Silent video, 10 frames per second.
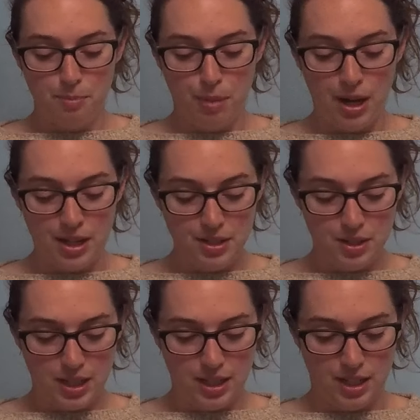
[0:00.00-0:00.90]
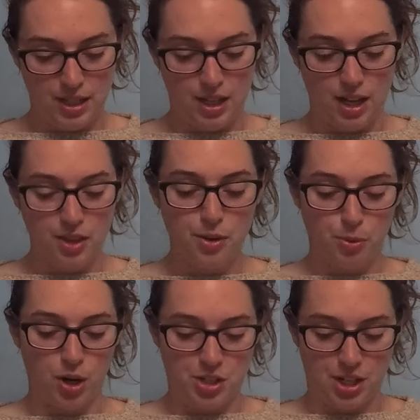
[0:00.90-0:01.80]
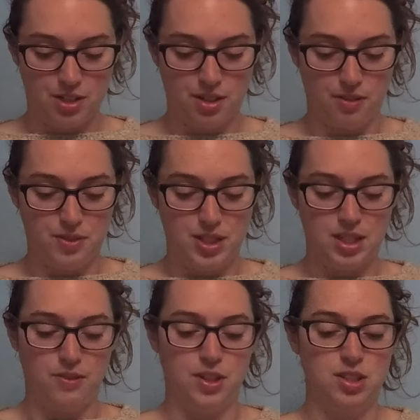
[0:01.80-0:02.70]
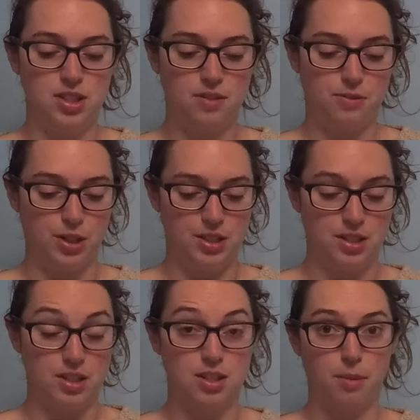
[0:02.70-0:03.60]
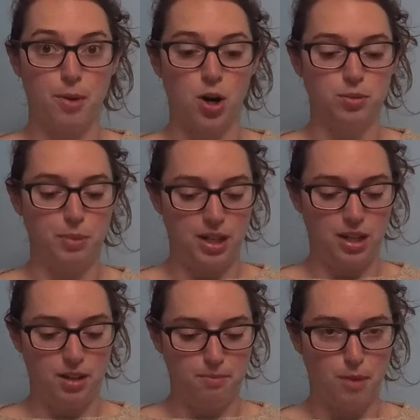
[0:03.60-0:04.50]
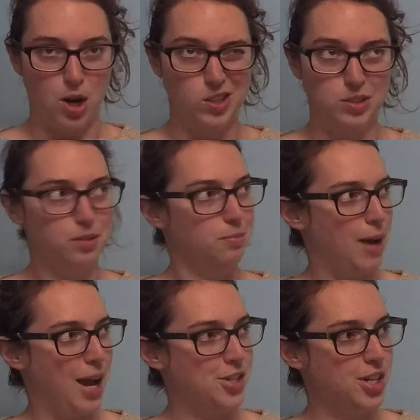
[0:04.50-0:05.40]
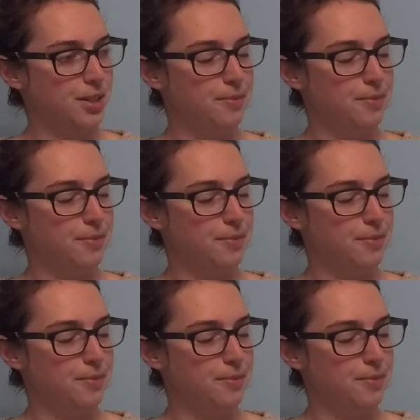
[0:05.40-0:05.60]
But in other projects of Stephen's, for instance, the Marled Magic,